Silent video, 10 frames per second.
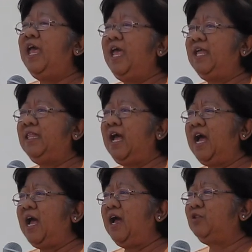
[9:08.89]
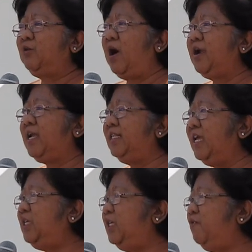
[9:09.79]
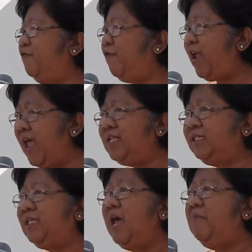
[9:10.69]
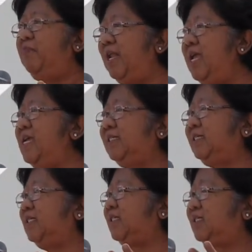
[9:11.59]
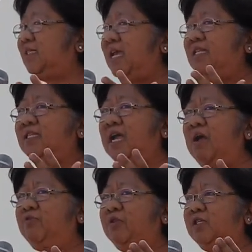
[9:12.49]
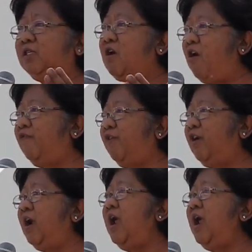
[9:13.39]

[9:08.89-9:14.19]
And to our Canadian friends, please take the time to discover